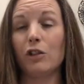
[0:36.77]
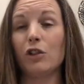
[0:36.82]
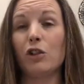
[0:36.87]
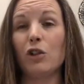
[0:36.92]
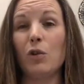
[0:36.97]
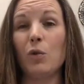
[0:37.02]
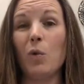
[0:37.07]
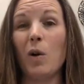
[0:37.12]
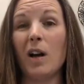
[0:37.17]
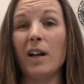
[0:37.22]

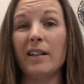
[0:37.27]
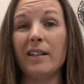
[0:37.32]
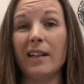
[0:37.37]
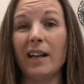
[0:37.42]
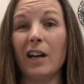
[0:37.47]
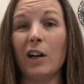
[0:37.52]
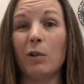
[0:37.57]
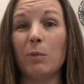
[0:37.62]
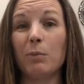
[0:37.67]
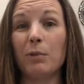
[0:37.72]
chew on to
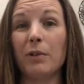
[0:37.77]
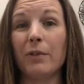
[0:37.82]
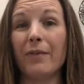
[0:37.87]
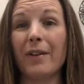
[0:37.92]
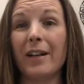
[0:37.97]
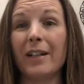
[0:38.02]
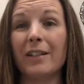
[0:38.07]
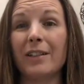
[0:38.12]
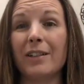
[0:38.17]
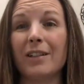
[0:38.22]
help
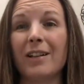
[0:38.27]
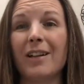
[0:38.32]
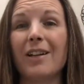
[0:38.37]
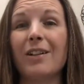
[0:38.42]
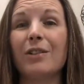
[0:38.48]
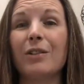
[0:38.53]
prevent